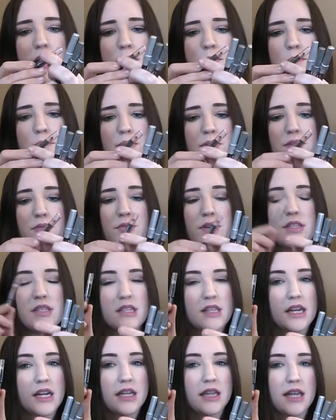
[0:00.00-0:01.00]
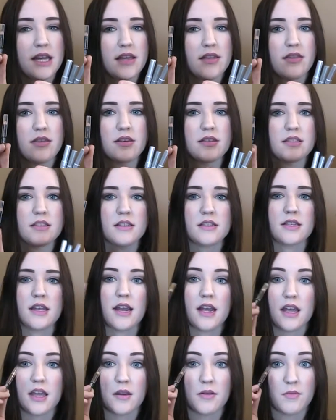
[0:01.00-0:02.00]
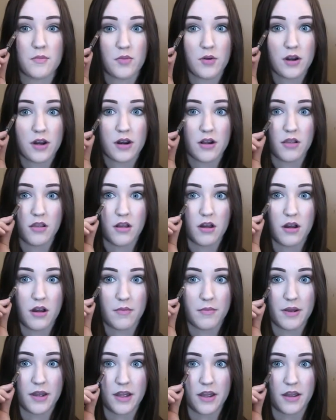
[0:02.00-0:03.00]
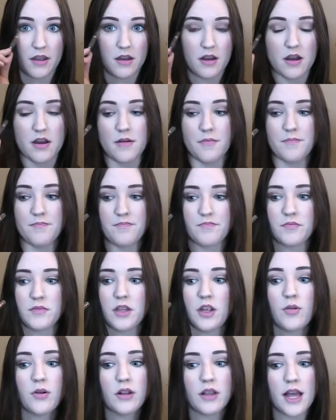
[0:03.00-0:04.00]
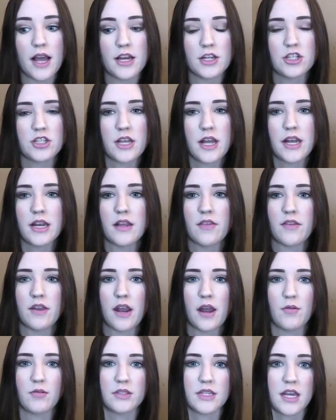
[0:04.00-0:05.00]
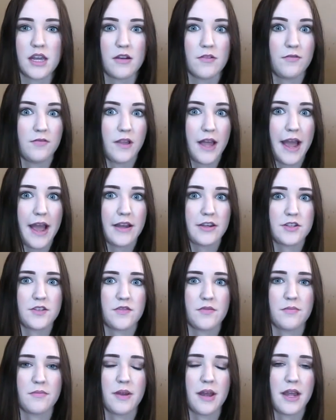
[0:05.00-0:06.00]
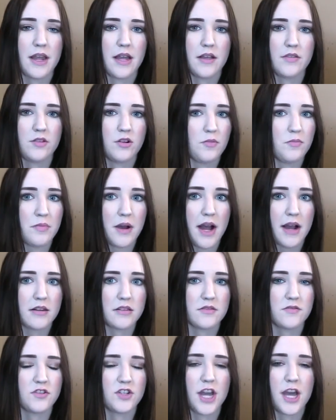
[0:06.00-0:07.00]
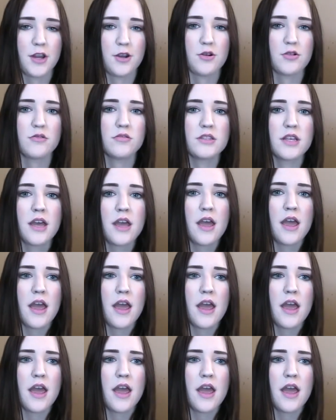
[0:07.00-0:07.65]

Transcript: But the reason that I like this is that I can put it along my lower lash line, and then I will take Flash from my little box of shadows.